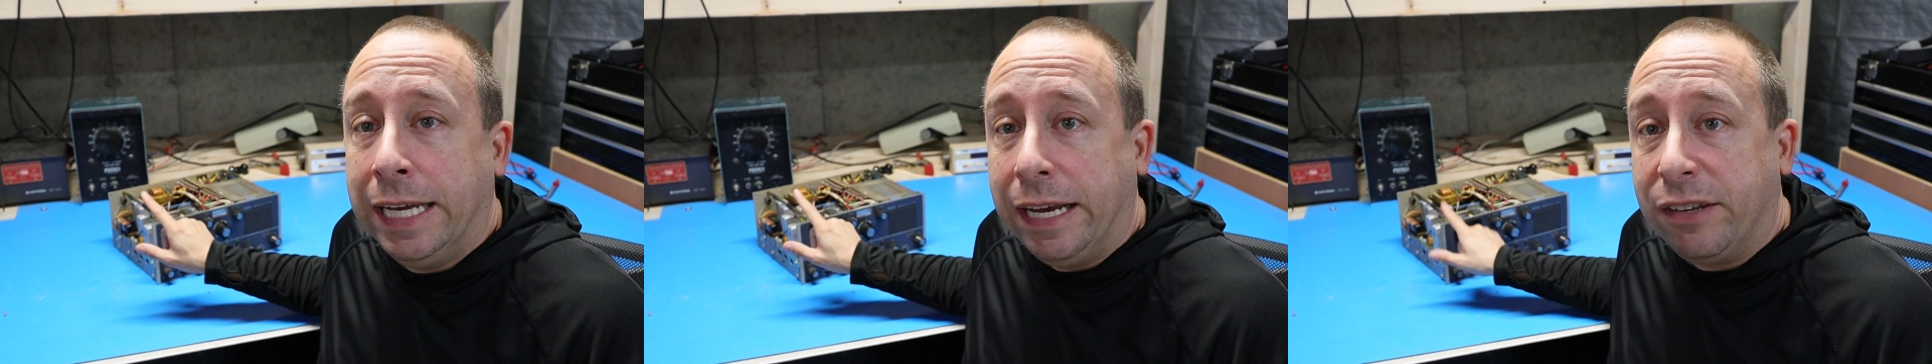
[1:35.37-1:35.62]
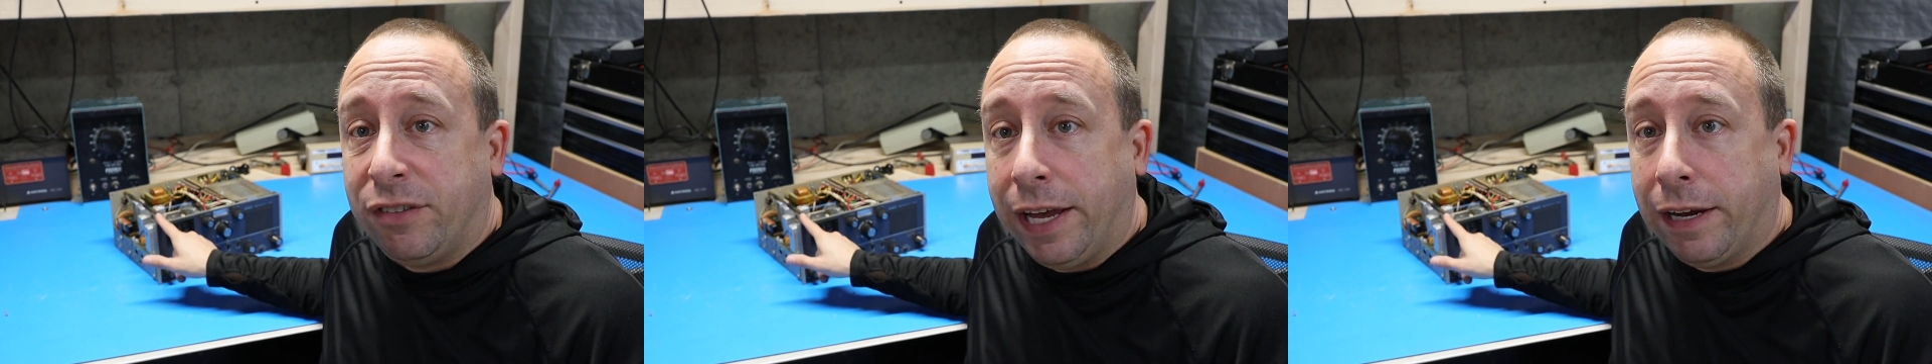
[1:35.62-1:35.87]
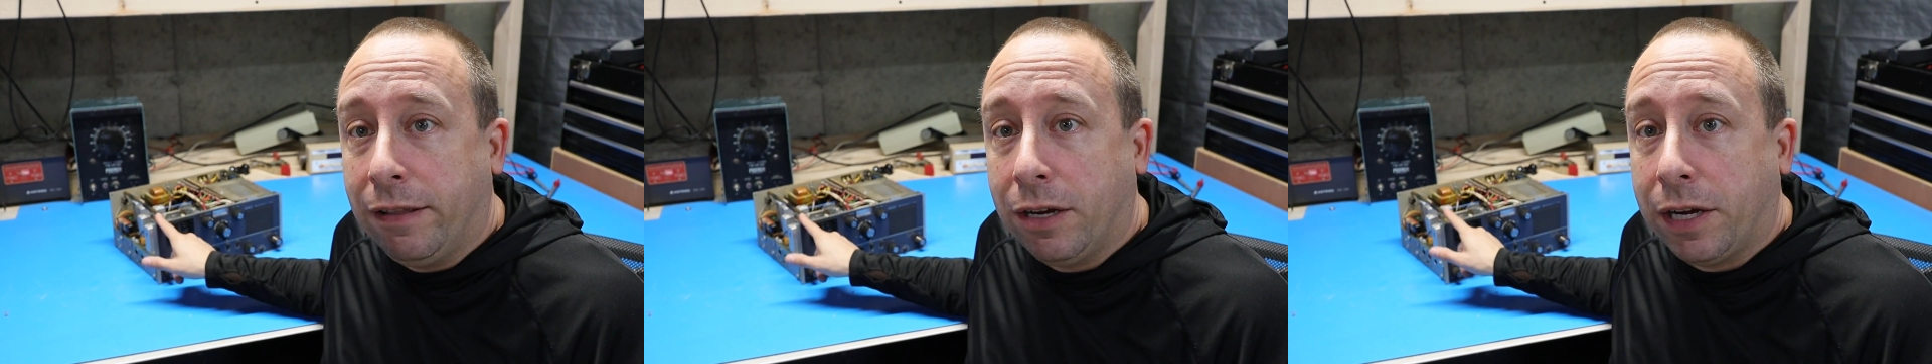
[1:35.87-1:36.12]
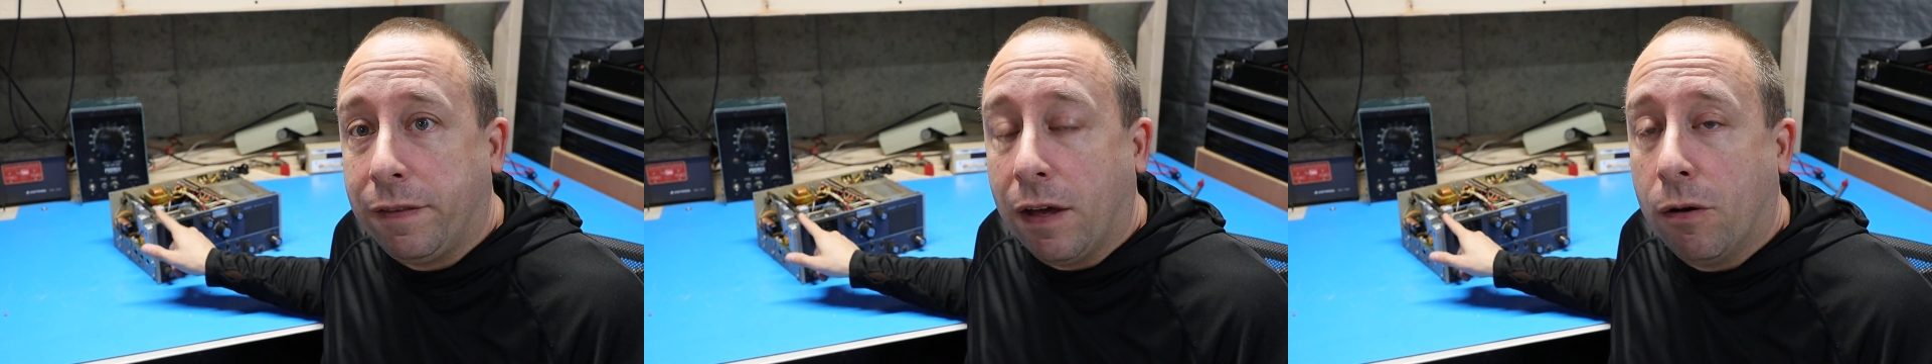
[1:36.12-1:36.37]
is take a
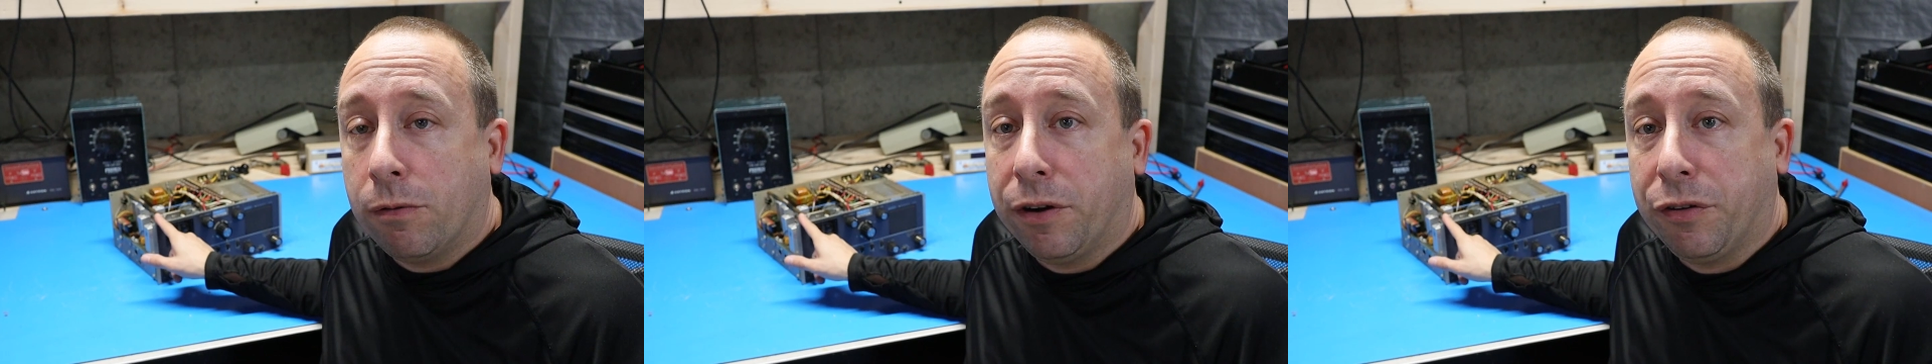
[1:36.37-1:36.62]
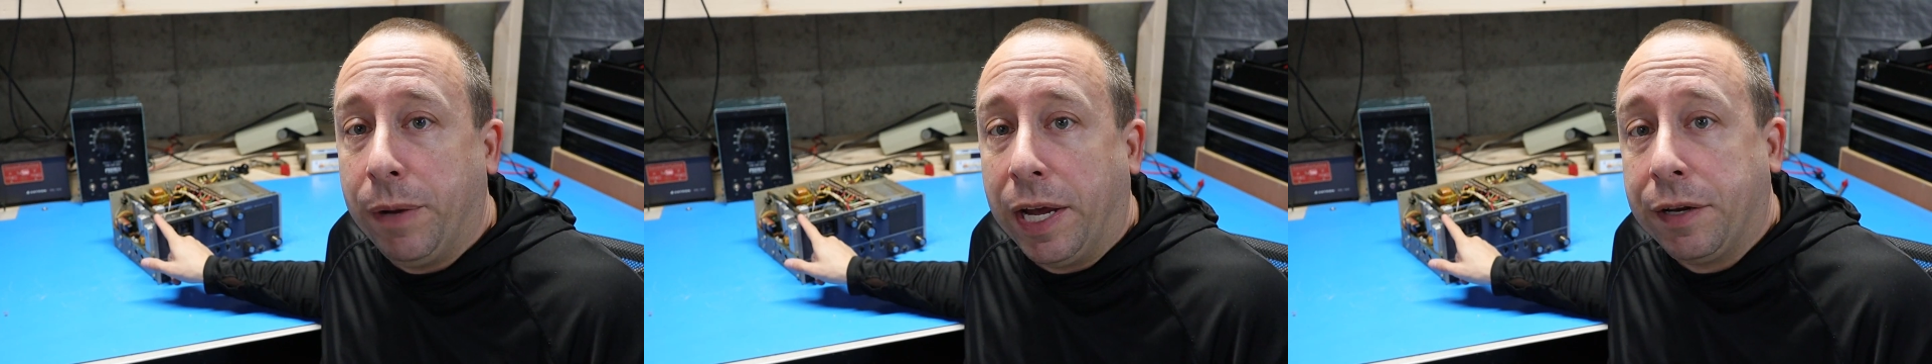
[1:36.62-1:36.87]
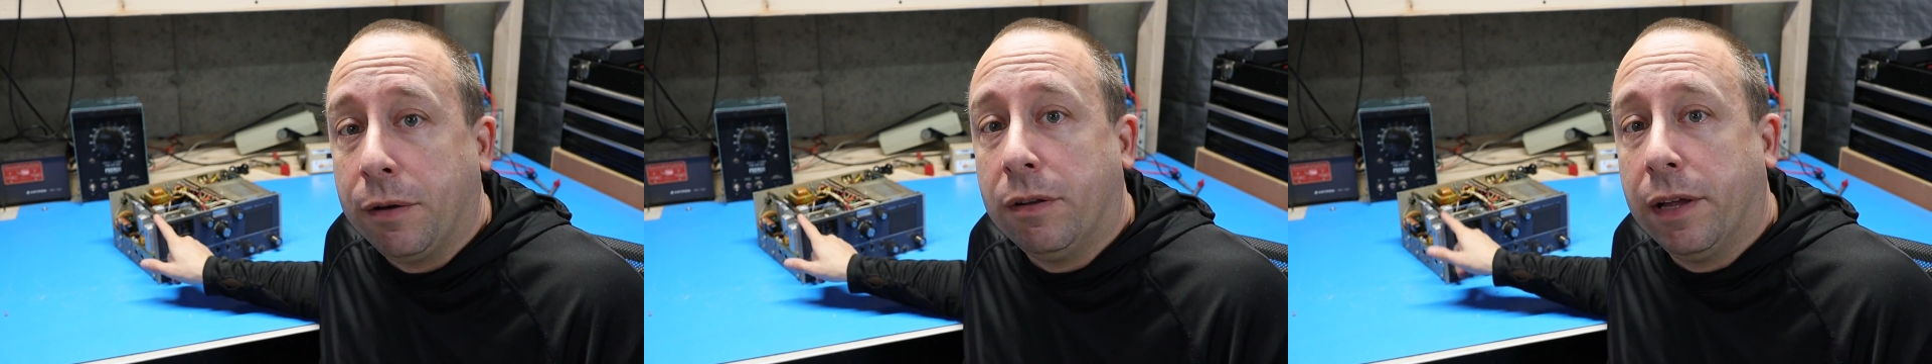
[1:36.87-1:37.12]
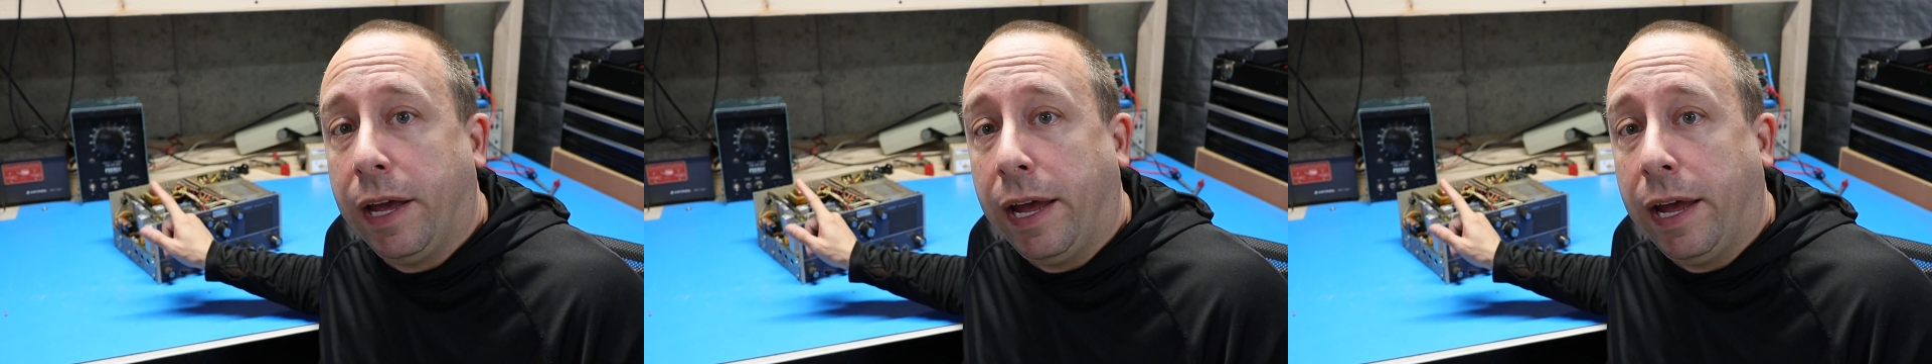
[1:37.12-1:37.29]
look at the owner's manual